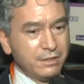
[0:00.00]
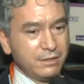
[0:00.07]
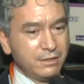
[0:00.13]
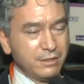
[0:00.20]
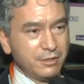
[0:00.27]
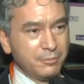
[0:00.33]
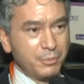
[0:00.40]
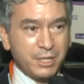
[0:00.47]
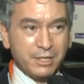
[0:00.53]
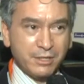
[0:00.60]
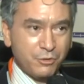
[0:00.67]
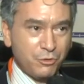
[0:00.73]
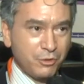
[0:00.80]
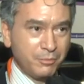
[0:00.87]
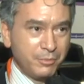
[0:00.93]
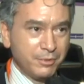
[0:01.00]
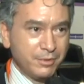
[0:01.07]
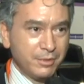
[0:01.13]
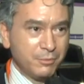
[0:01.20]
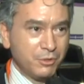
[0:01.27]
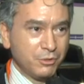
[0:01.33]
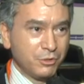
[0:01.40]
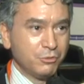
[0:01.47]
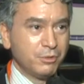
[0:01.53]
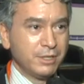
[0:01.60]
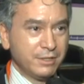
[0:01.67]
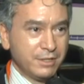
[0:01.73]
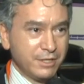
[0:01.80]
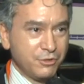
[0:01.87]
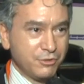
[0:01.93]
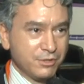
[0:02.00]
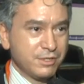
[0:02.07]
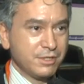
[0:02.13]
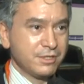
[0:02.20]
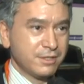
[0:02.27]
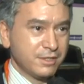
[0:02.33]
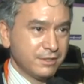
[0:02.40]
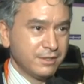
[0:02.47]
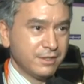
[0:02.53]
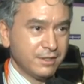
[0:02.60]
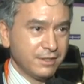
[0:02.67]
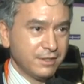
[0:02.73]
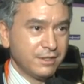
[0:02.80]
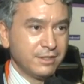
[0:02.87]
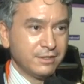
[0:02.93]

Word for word: the partnership among UN agencies and the,